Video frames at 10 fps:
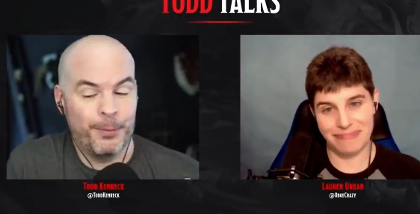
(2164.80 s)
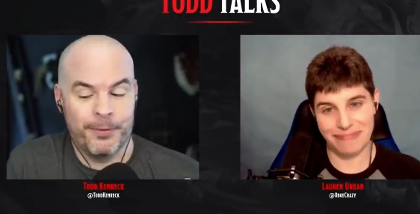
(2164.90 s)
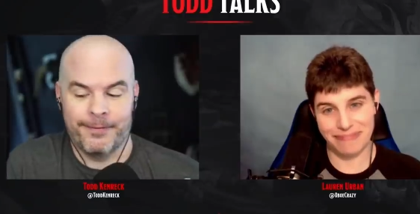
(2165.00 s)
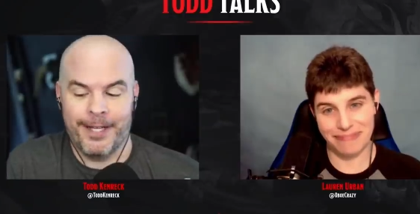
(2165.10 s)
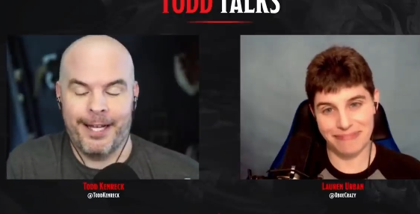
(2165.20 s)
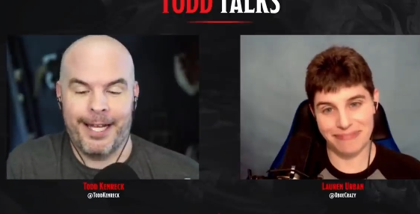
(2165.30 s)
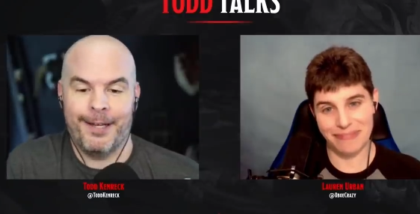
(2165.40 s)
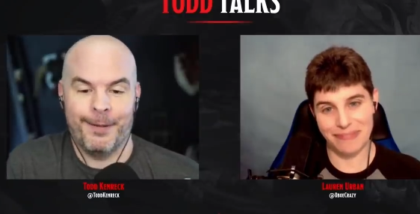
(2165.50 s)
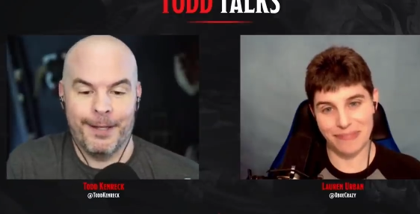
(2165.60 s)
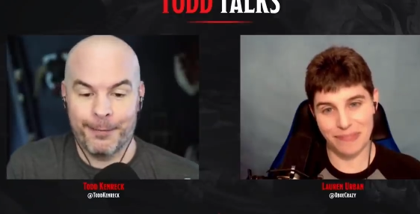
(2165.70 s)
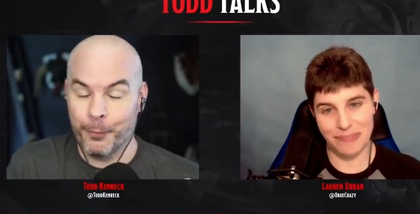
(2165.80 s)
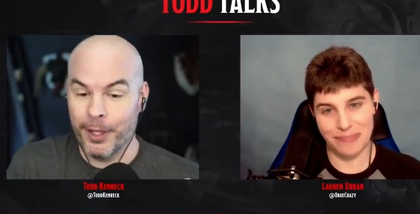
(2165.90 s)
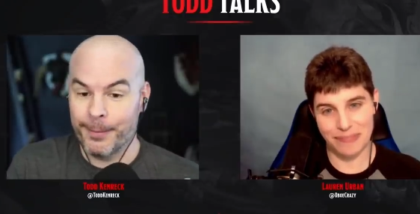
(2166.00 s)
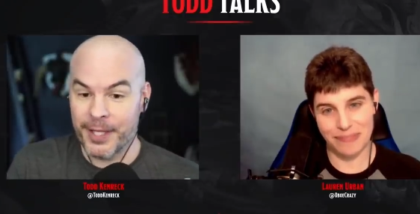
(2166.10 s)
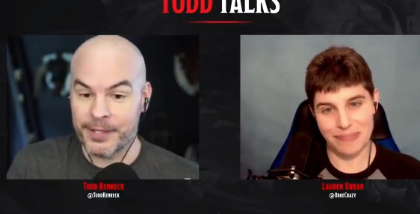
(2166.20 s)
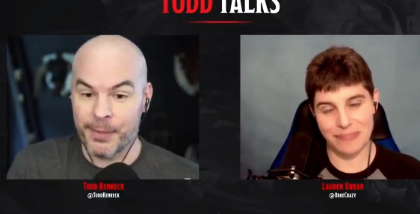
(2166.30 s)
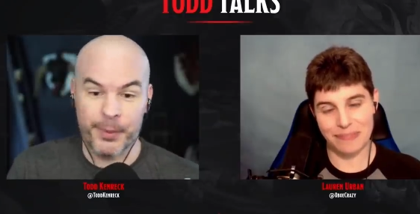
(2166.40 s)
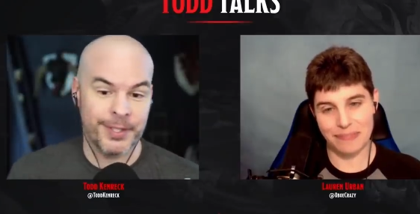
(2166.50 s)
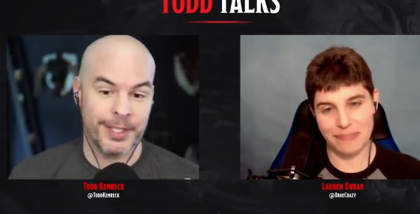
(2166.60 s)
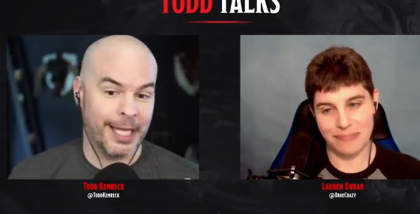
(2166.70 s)
Speaker 1: we would have not had like one of the best
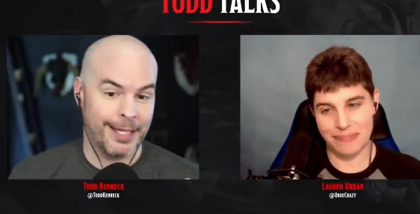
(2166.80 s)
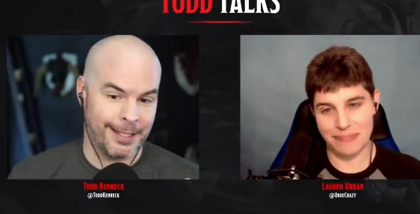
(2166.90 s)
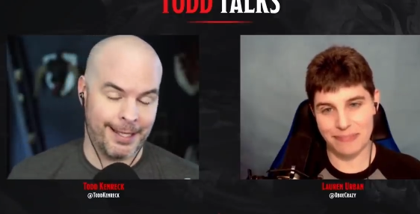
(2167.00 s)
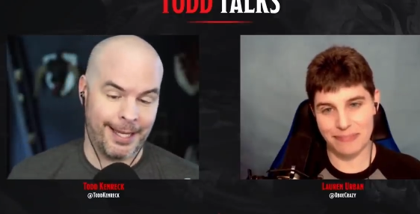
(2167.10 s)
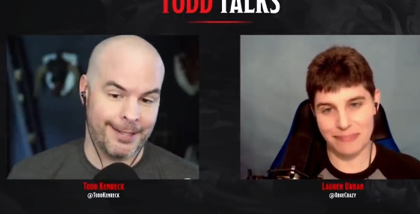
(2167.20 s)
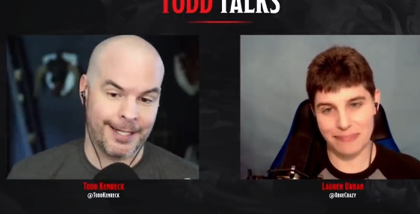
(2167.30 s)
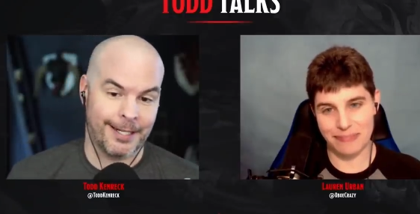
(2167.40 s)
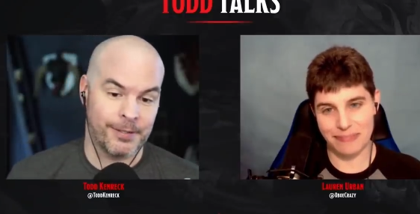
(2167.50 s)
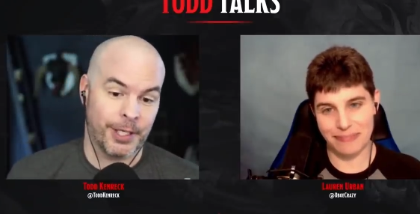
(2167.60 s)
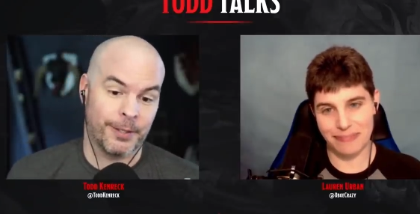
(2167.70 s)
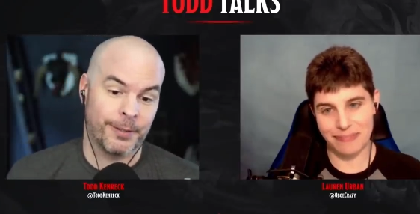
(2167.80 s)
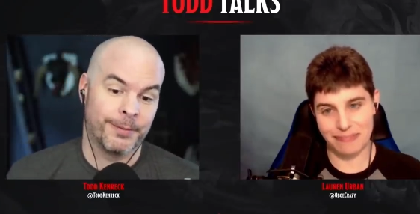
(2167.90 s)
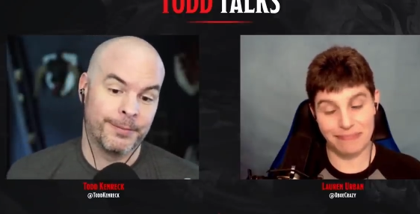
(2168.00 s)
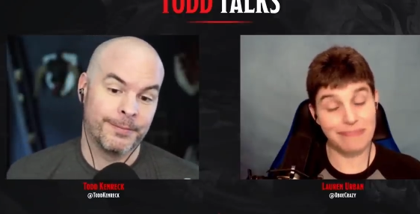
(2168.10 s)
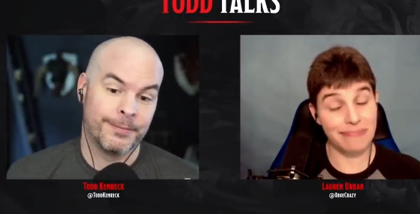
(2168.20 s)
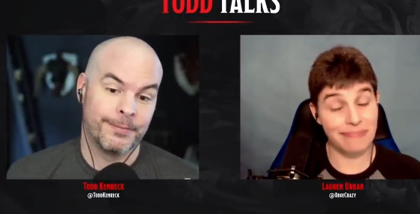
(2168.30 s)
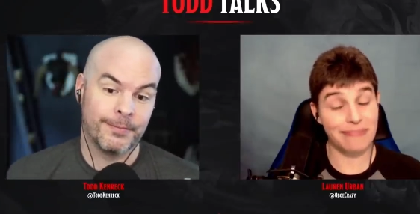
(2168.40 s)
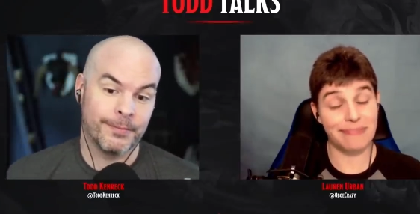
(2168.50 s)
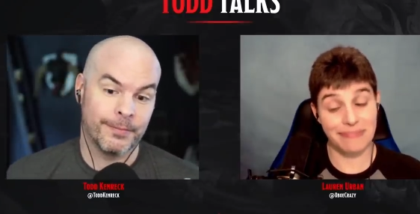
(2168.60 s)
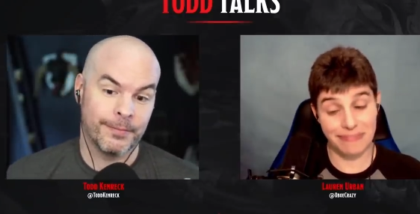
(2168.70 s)
moments in that that entire show
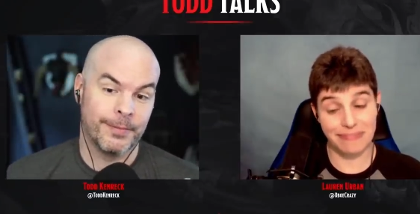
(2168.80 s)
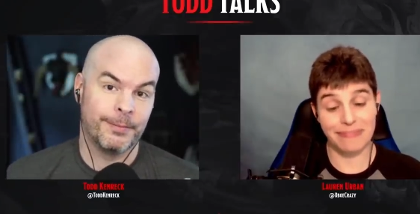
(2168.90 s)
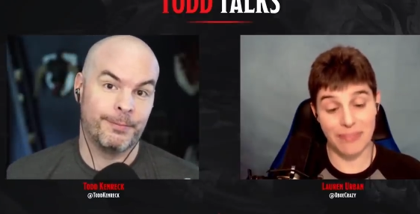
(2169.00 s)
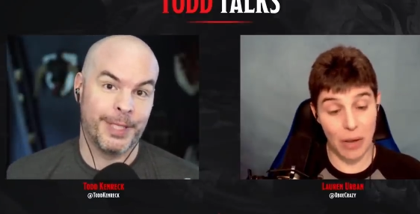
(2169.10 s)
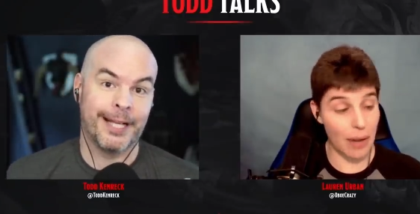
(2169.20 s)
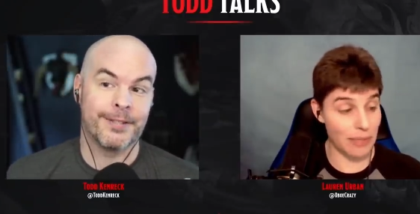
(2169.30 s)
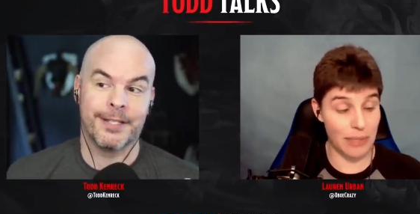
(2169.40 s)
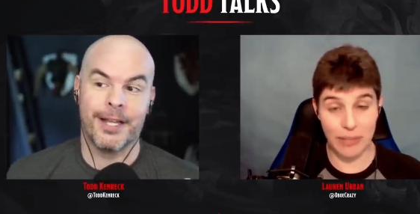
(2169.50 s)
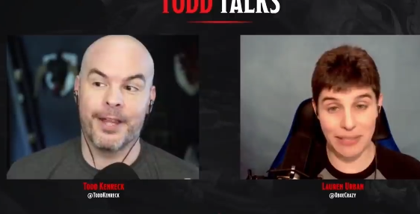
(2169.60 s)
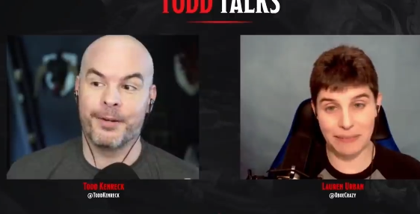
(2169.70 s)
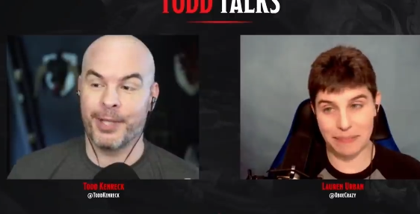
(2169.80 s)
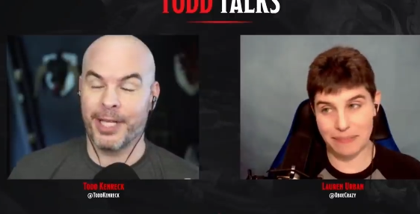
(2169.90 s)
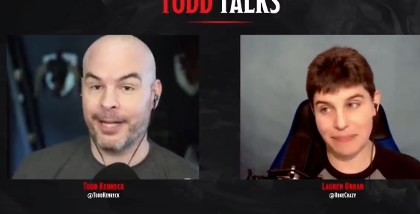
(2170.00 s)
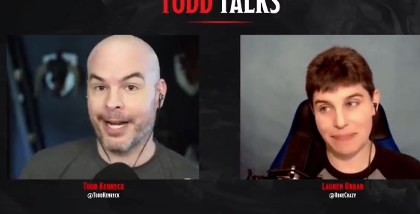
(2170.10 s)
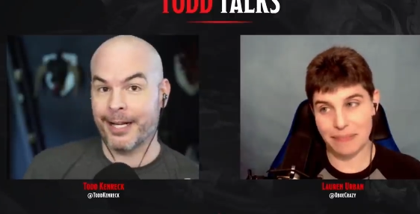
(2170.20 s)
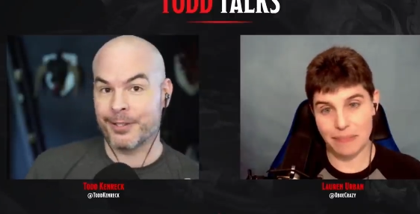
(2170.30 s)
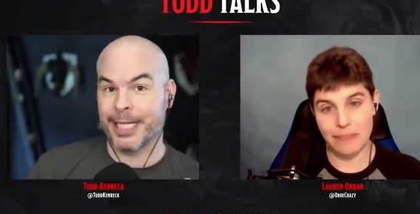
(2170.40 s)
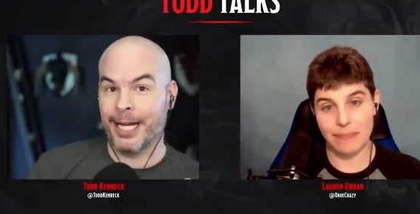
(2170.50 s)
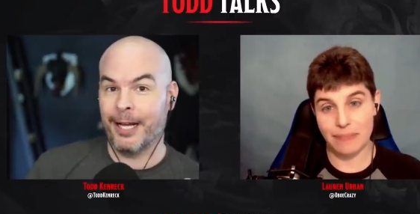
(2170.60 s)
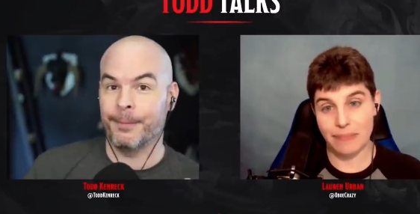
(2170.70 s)
because another player
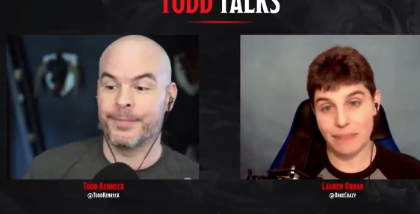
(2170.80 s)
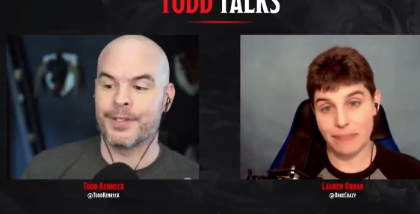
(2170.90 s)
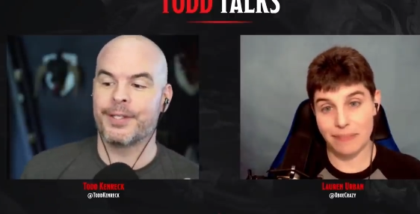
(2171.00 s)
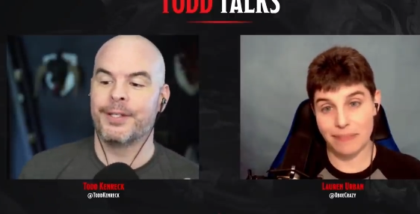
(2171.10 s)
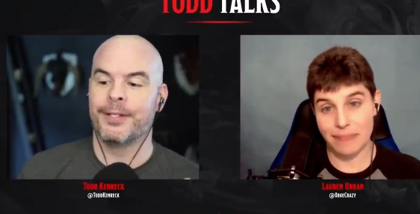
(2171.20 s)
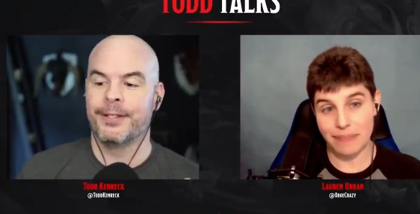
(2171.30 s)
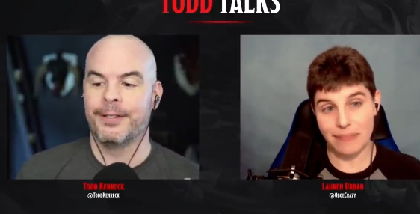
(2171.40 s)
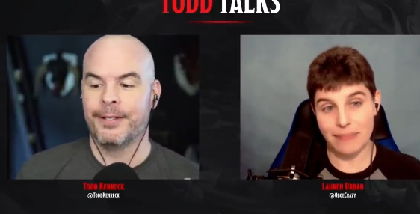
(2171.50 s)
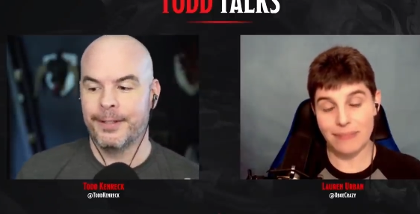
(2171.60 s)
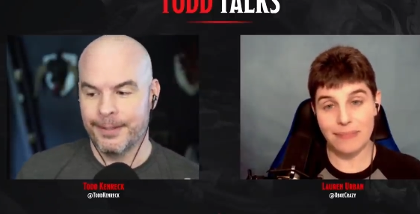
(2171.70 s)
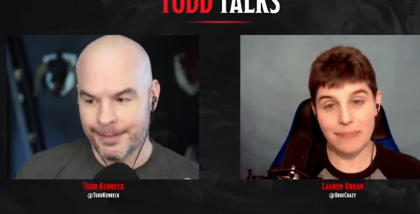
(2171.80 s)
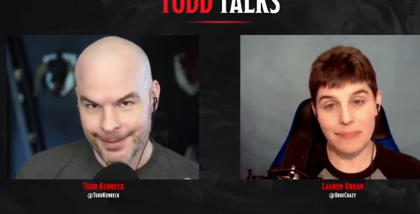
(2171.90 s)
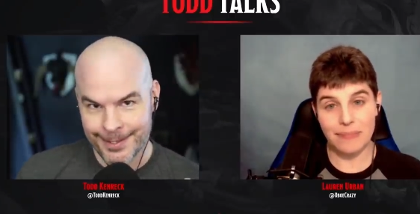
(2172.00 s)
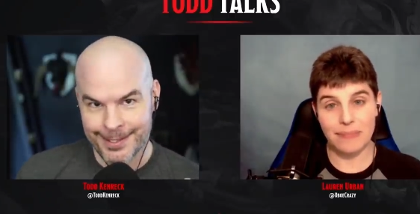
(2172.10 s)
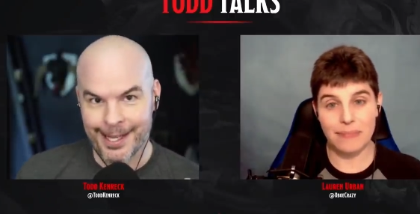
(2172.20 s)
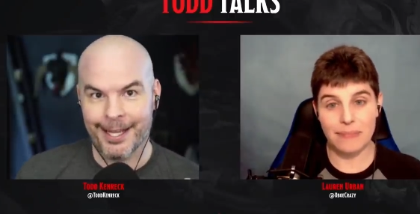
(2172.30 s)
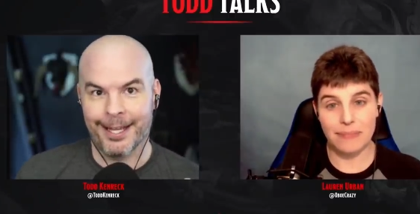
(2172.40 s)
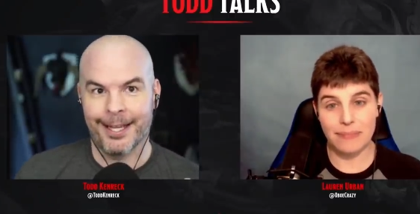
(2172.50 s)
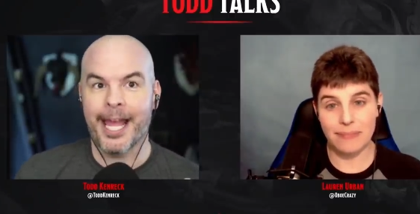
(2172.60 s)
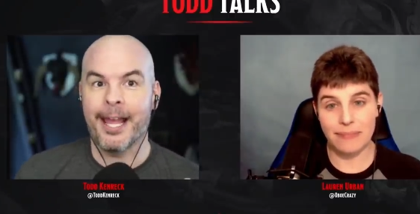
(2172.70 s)
actually helped
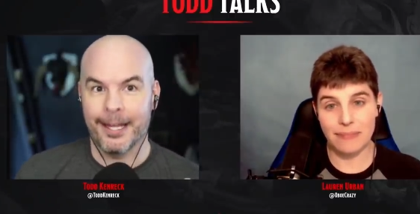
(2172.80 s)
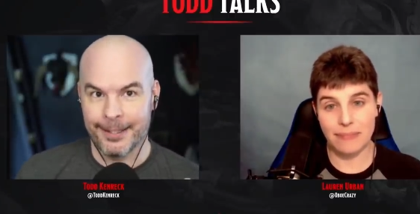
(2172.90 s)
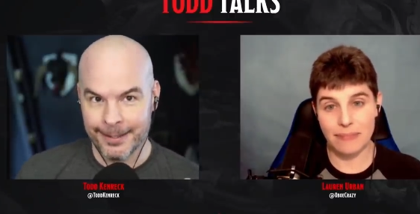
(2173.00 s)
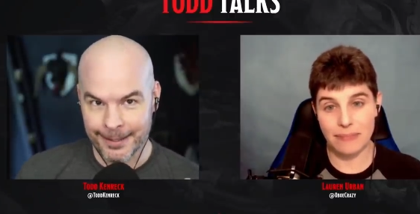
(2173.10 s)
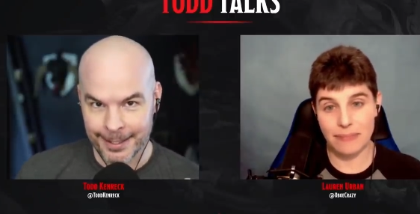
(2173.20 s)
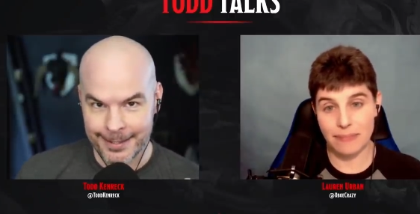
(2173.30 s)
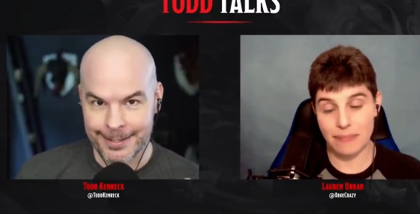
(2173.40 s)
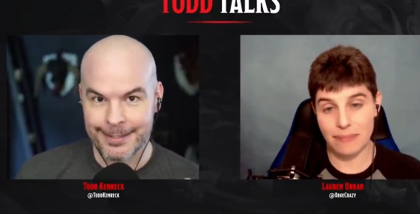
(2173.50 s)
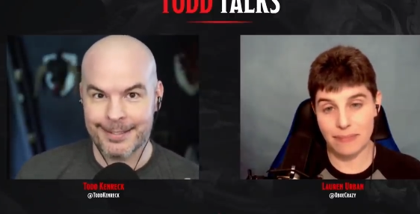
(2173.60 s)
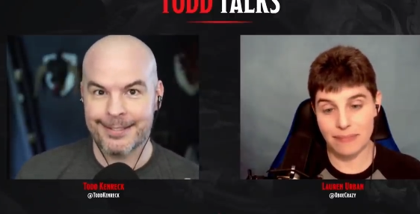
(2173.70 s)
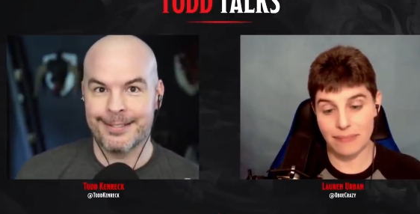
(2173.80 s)
say, "Hey, let's